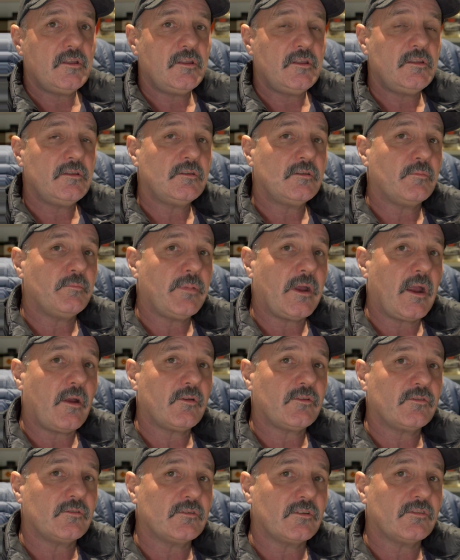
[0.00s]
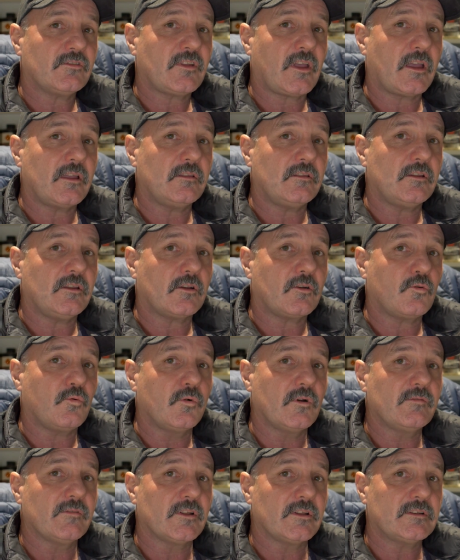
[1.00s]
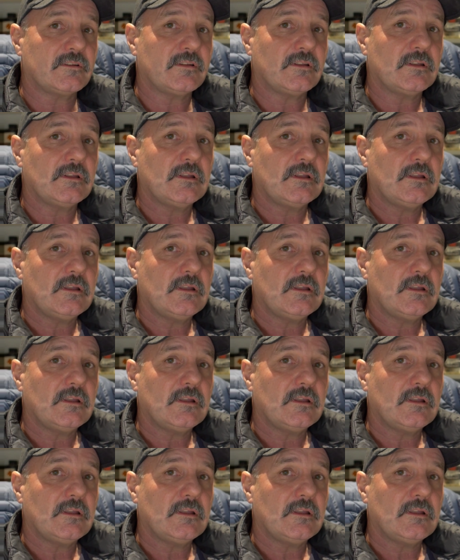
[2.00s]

in comparison to, say, the equivalent